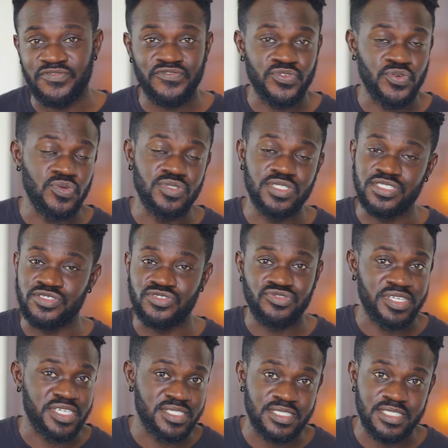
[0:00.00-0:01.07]
and food and
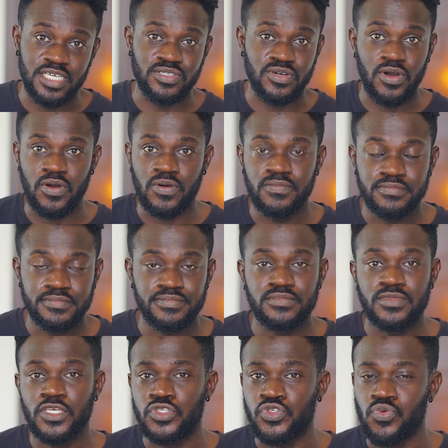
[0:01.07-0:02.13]
drinks and all.
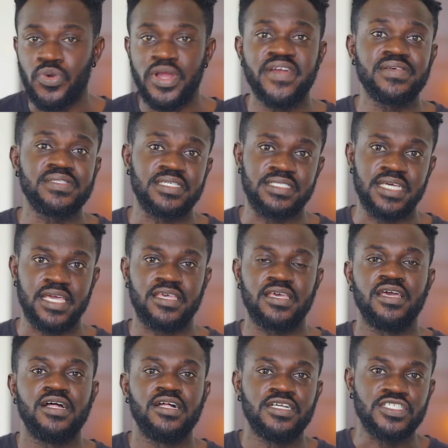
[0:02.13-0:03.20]
So where is the deck?
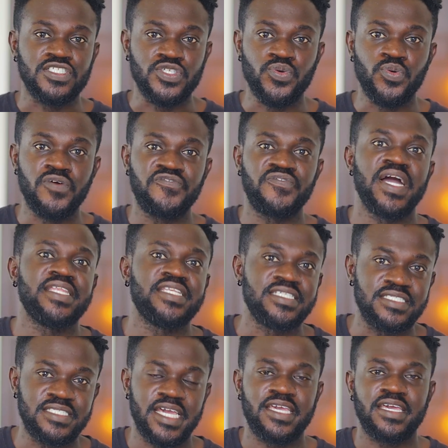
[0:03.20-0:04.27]
You will find a
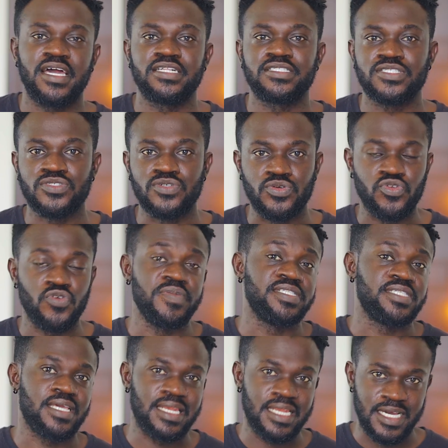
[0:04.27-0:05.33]
deck at
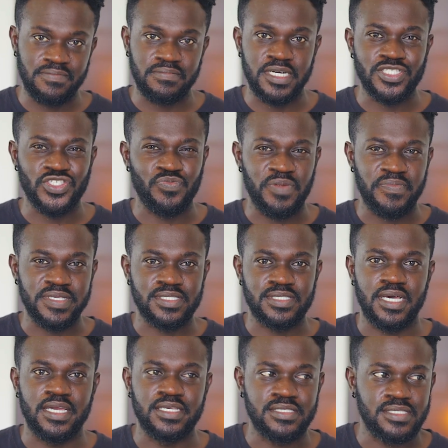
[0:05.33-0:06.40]
Kokrobite Langma, to be
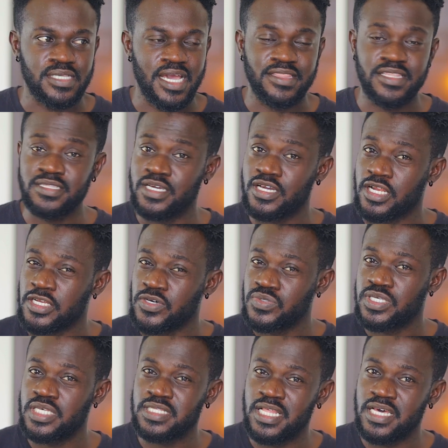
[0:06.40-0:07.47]
precise. I think the
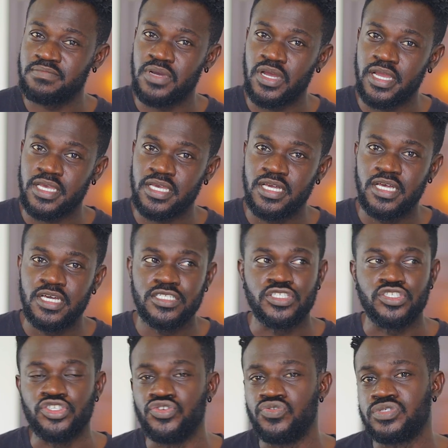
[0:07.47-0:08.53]
closest landmark
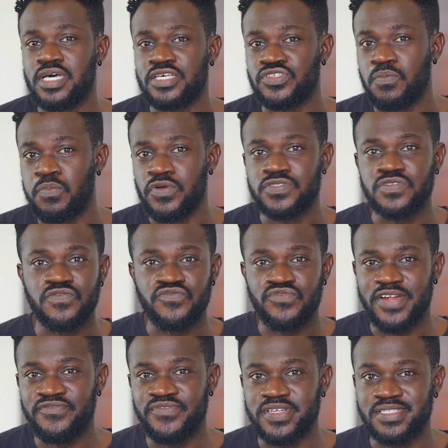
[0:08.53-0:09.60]
to use as your point of
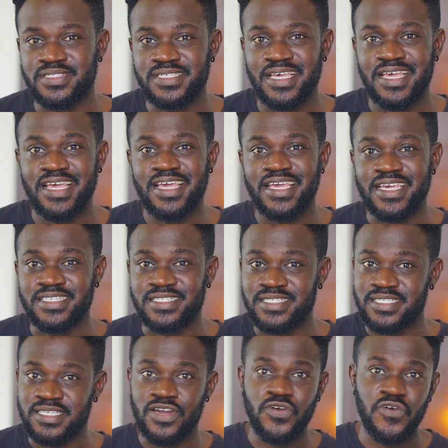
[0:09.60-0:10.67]
reference is
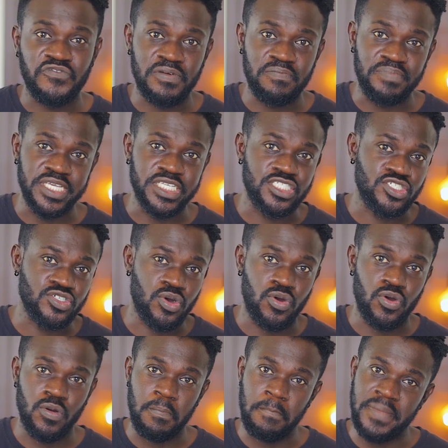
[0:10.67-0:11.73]
Sankofa Beach,
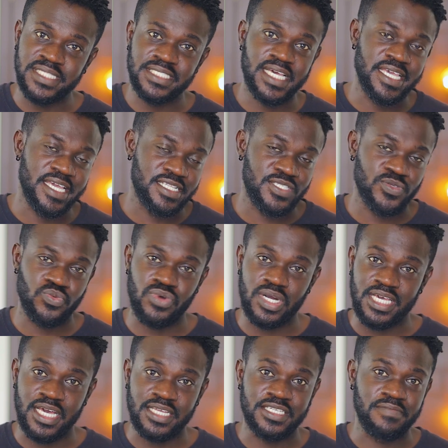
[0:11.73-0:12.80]
or better yet,
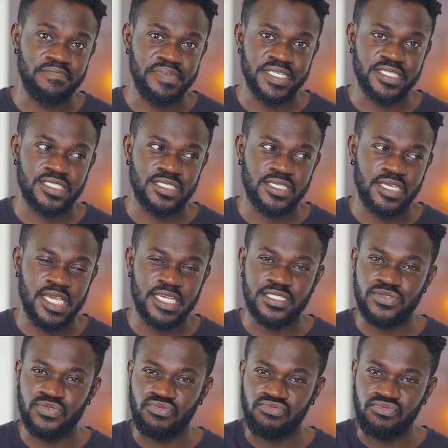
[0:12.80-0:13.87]
Wakanda Beach.
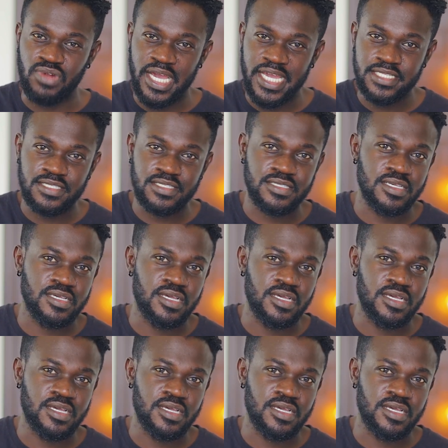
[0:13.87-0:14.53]
It's right